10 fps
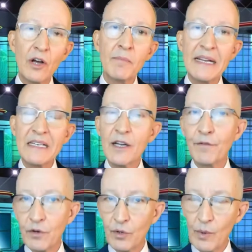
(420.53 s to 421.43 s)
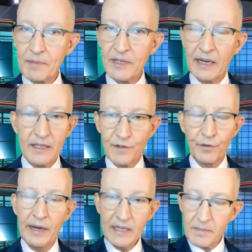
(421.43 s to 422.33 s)
my self-recruiter website it's
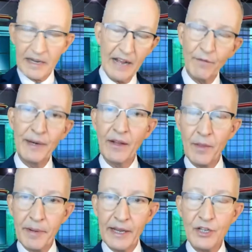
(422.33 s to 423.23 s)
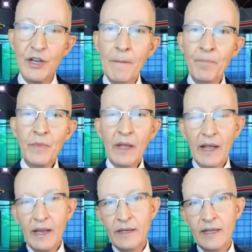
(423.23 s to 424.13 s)
free it's about halfway down the page
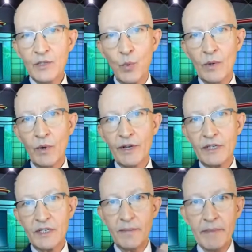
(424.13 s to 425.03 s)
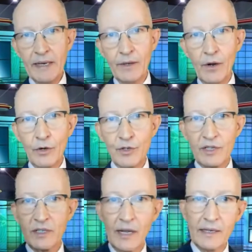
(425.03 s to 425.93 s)
and it's one where you can see me large or the
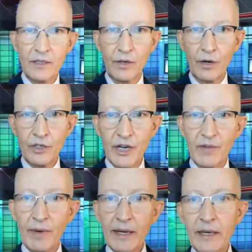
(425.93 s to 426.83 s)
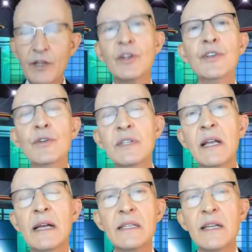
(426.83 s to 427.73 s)
slides large, and really you can use it
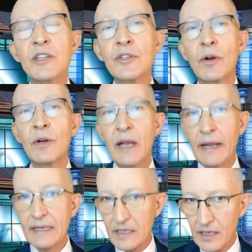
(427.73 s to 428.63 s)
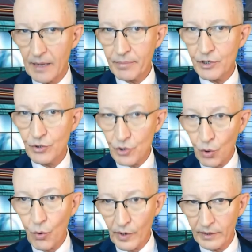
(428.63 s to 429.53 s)
as a start and stop
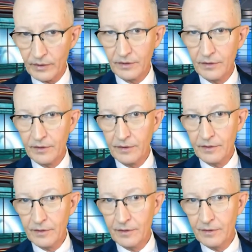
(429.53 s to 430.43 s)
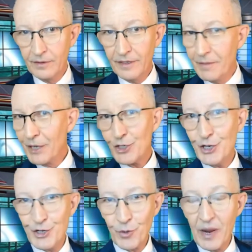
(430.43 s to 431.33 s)
tutorial in a much
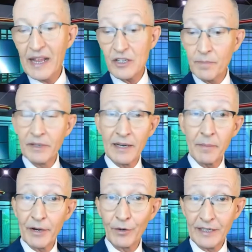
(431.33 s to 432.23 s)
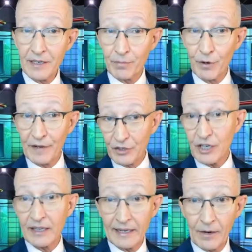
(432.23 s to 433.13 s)
easier way as you build out a better LinkedIn profile.
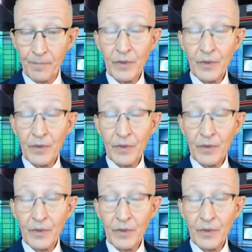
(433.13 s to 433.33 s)
Check that out.